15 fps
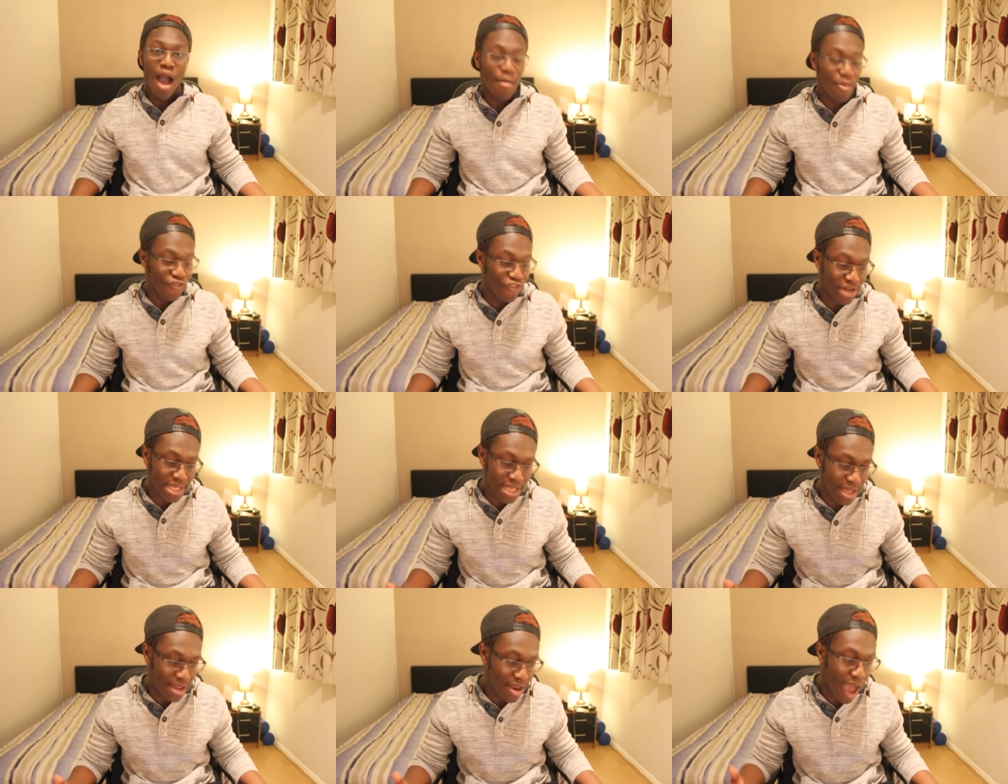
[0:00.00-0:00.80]
I'ma
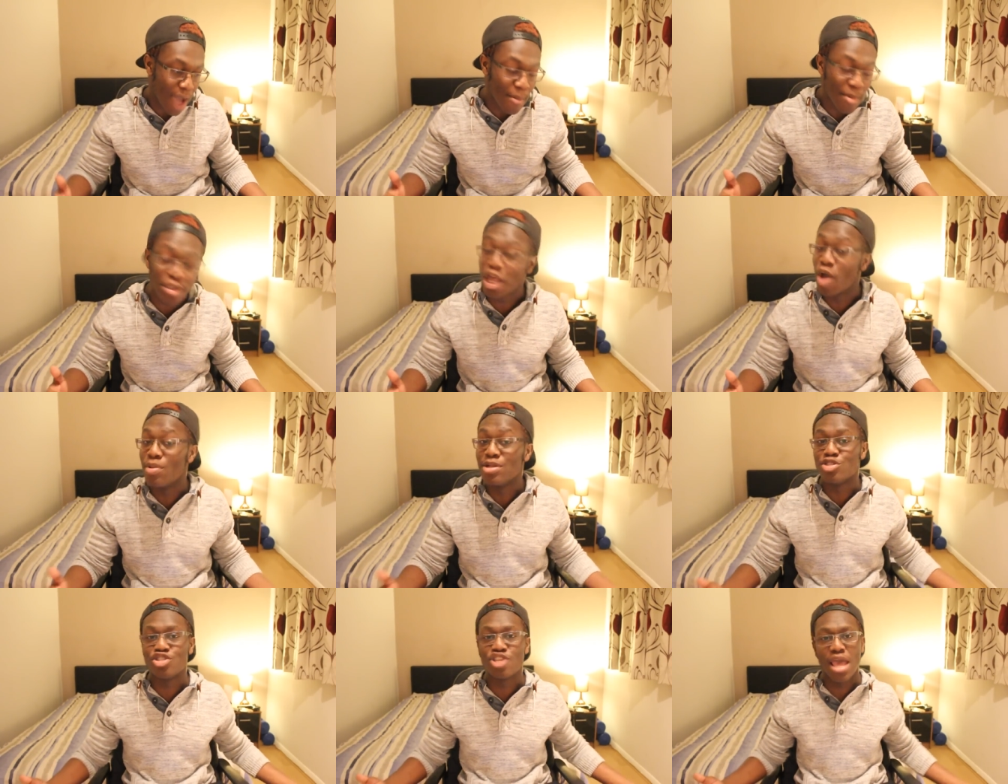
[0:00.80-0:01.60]
freaking I'ma
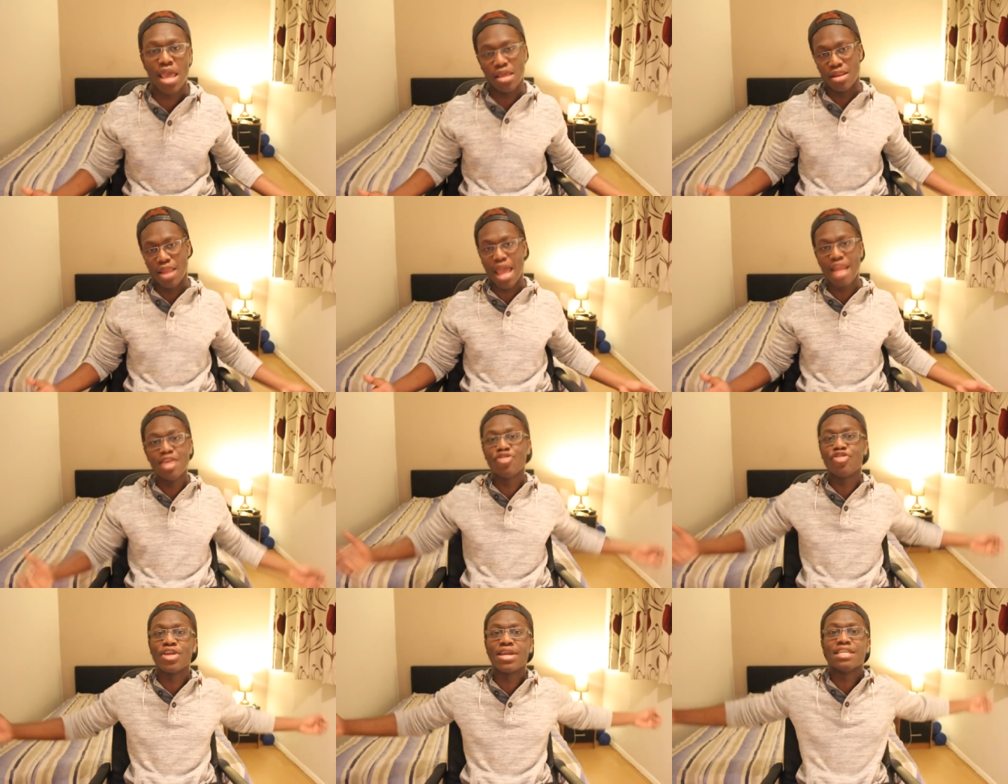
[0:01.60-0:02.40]
go insane.
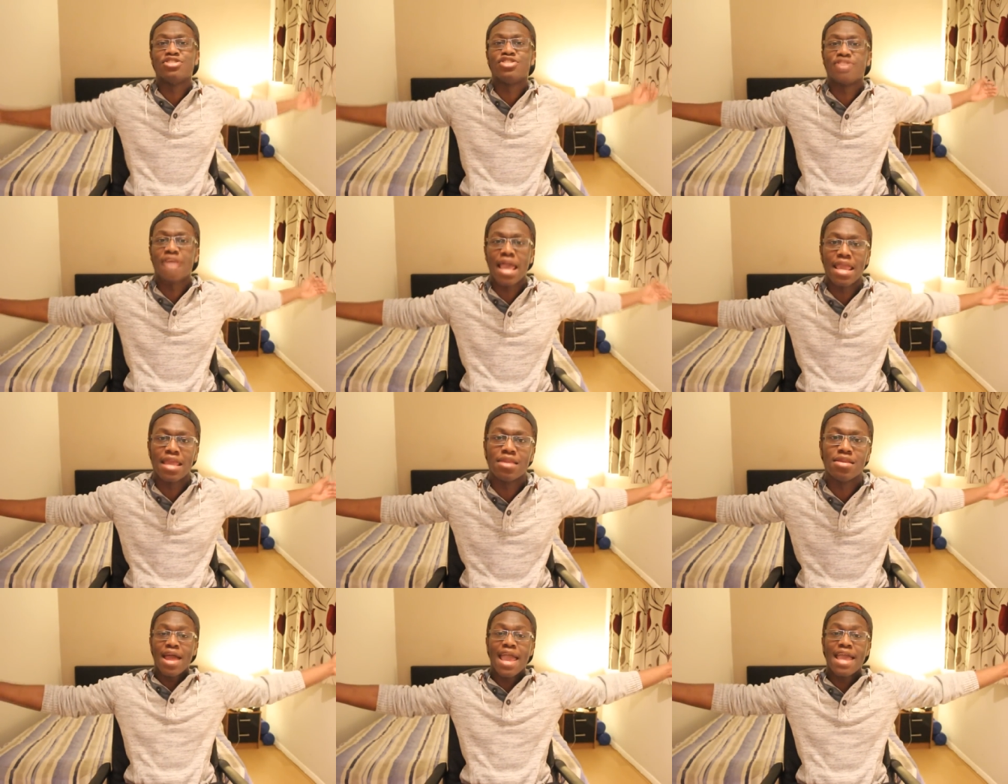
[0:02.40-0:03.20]
Anything
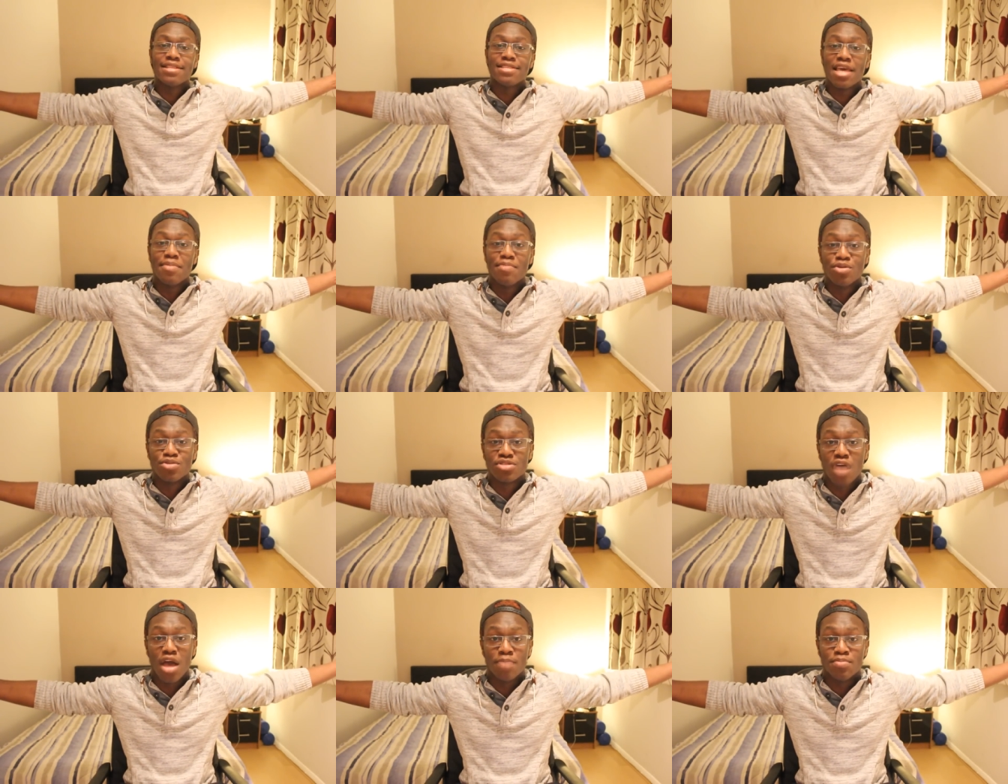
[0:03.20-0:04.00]
insane. I hit 10 mil
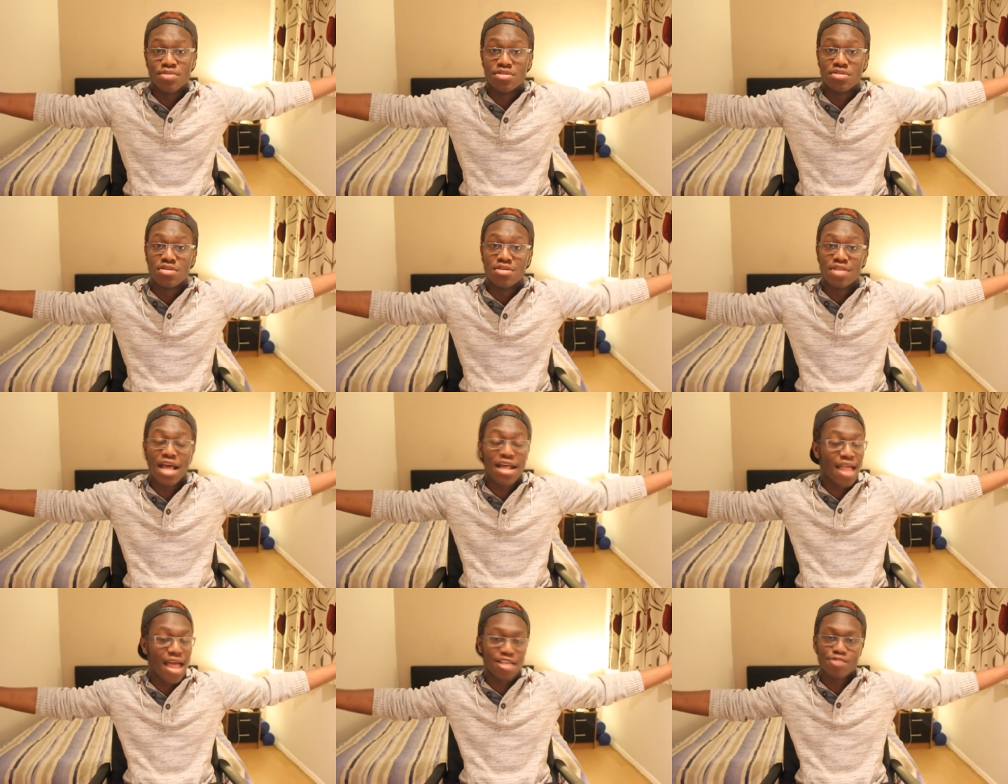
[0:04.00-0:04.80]
subs.
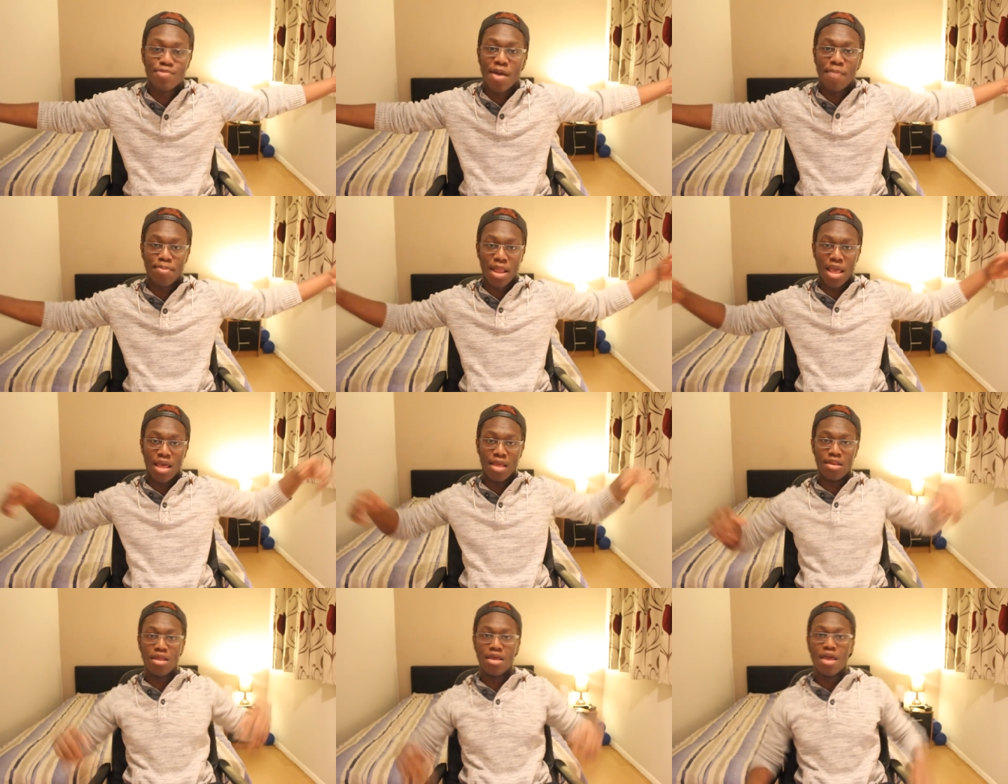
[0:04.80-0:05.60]
That that's my
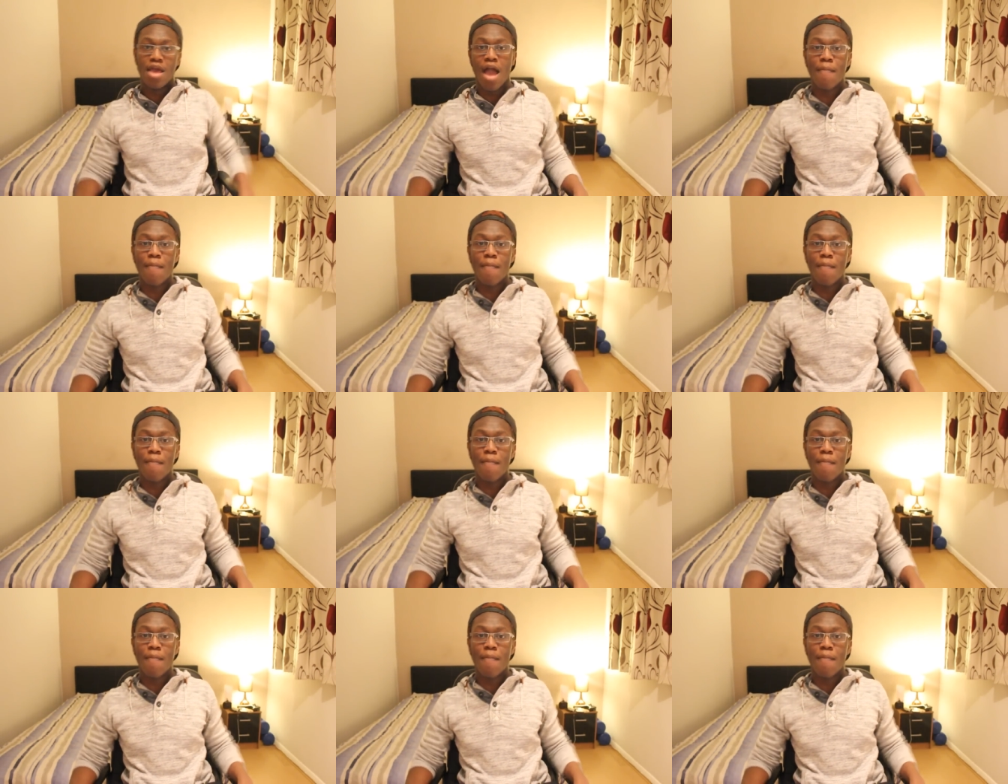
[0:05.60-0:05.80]
plan.